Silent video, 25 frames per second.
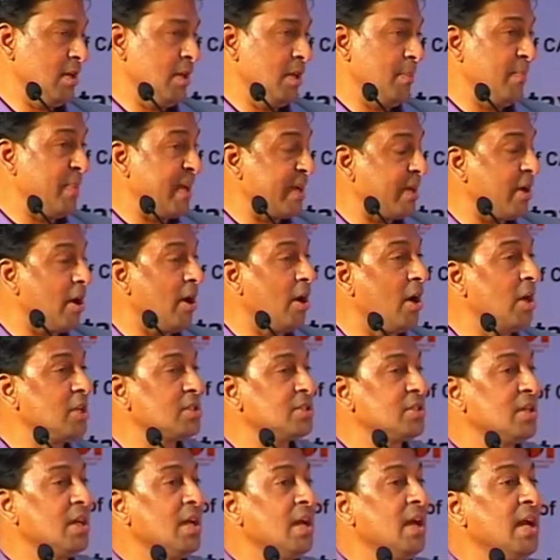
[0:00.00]

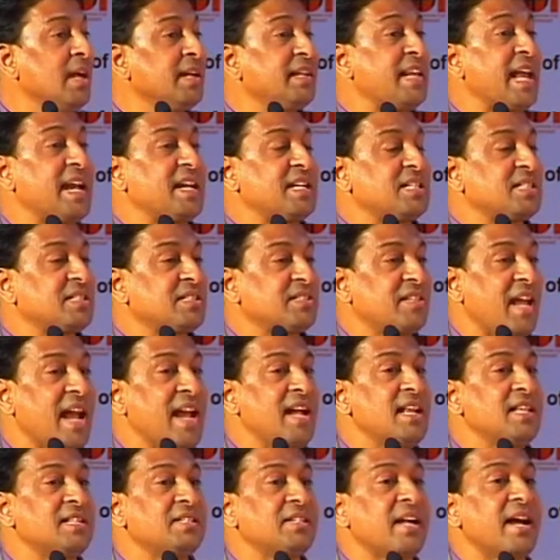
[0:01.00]
because
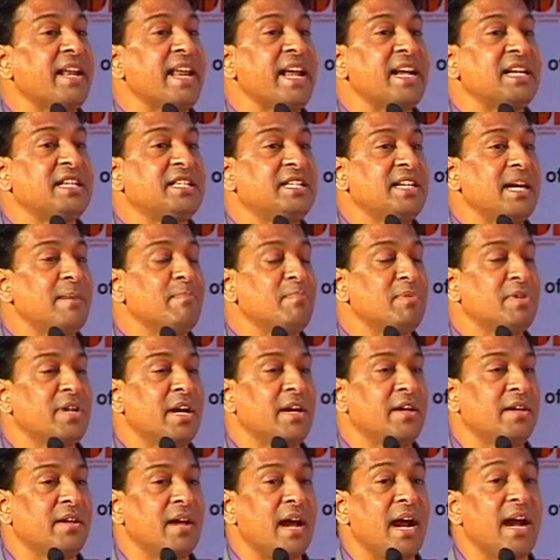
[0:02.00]
textiles are
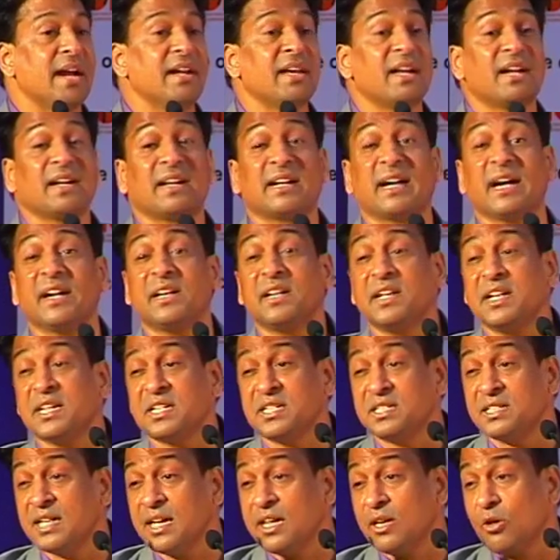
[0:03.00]
exempted under
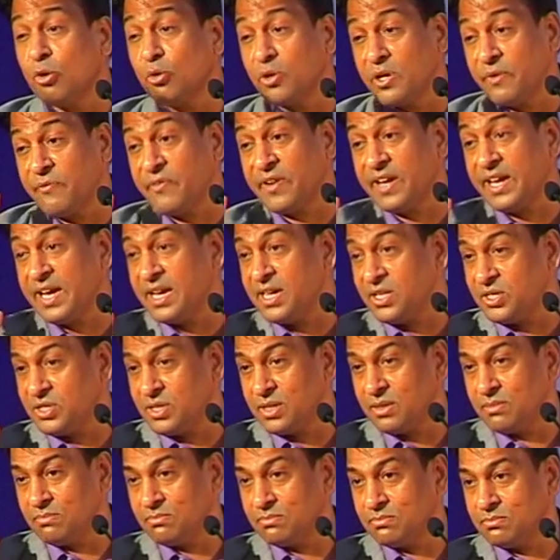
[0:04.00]
conditional
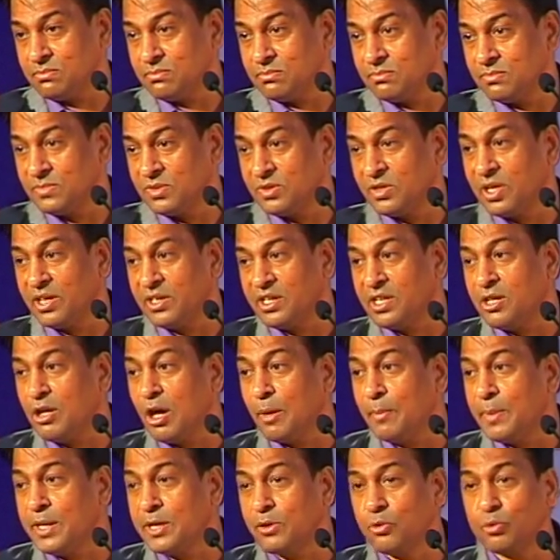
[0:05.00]
notification
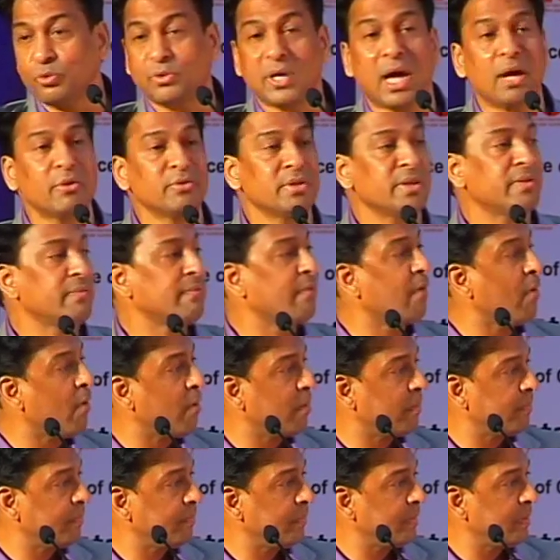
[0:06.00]
30/2004,
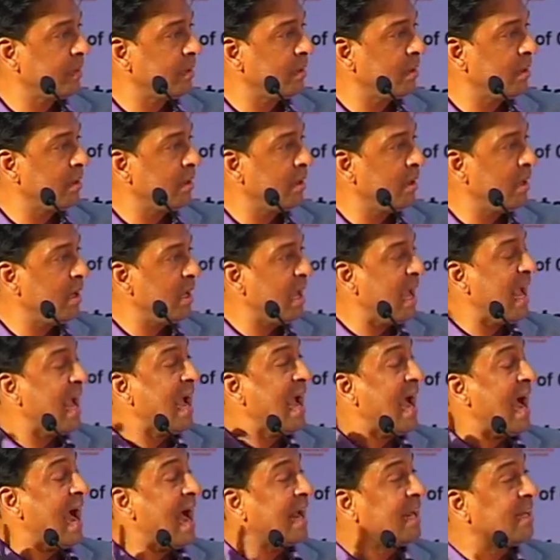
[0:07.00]

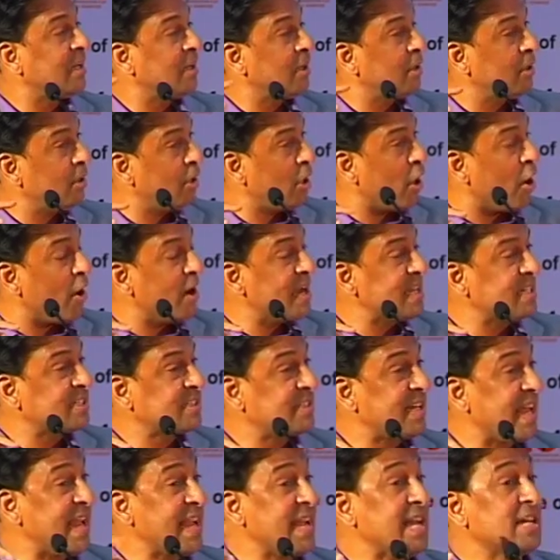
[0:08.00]
and law is
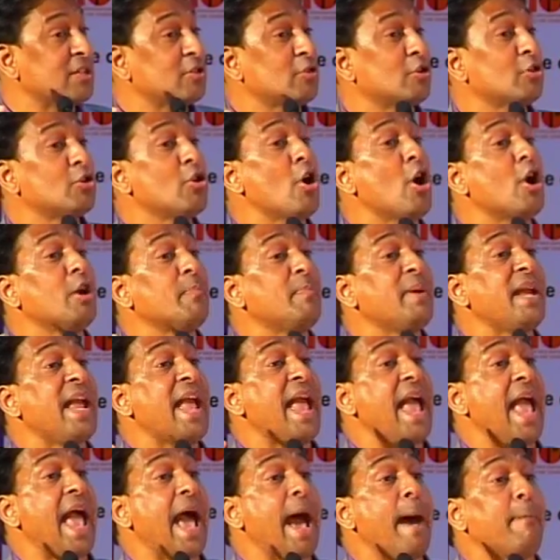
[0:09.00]
saying it should not
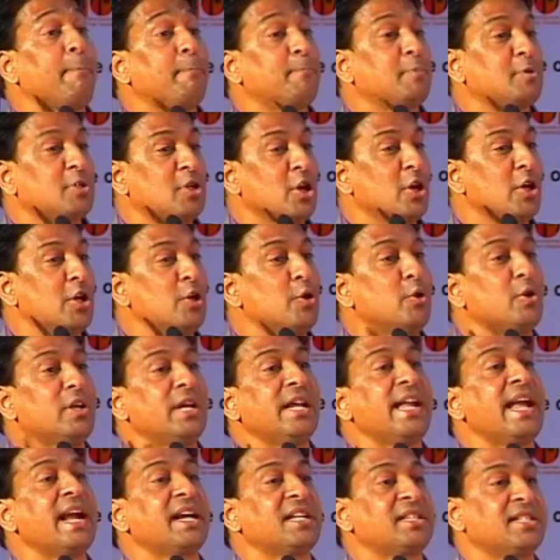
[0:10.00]
be
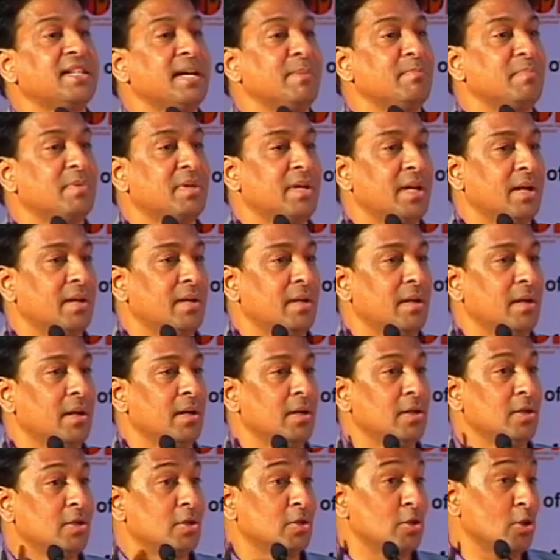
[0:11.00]
absolutely exempted.
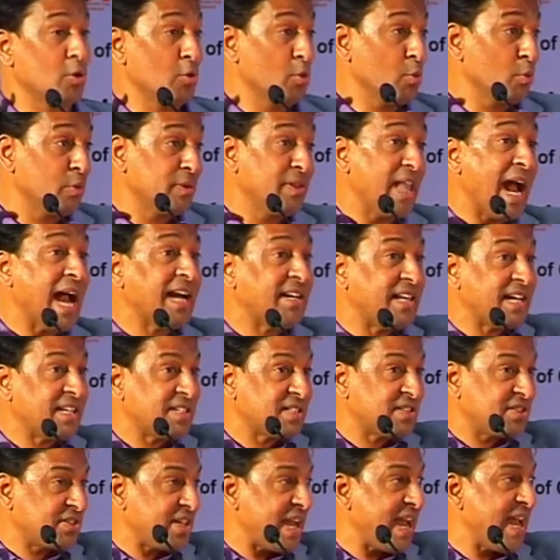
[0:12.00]
So to that
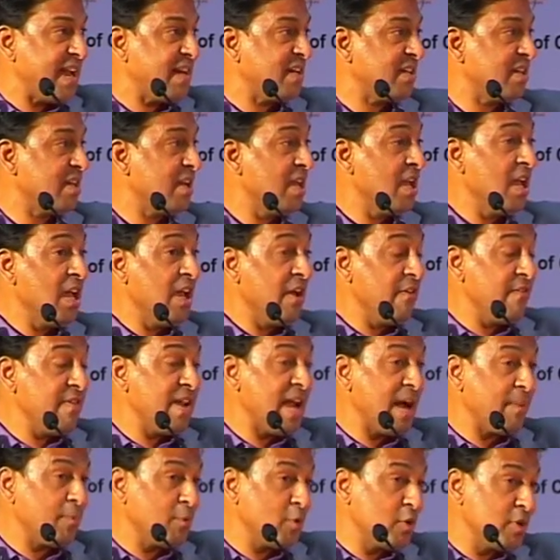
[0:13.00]
extent, we
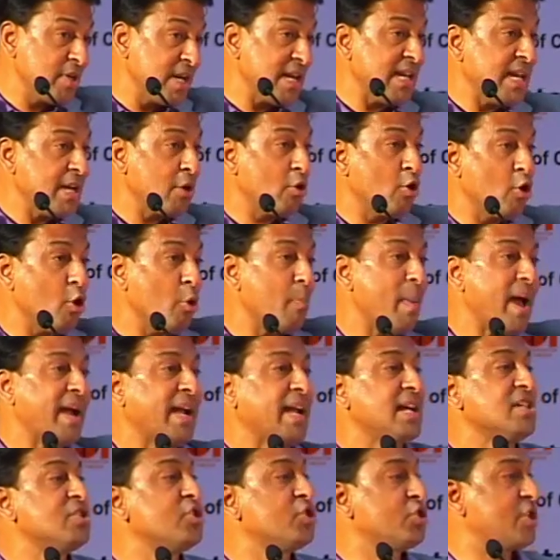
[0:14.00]
have to really go back
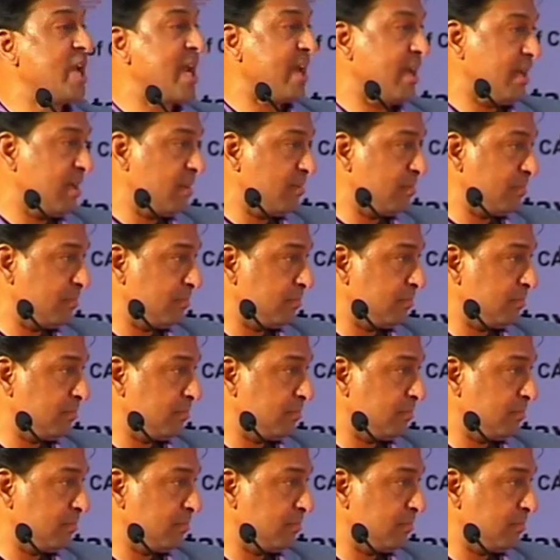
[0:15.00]
and check.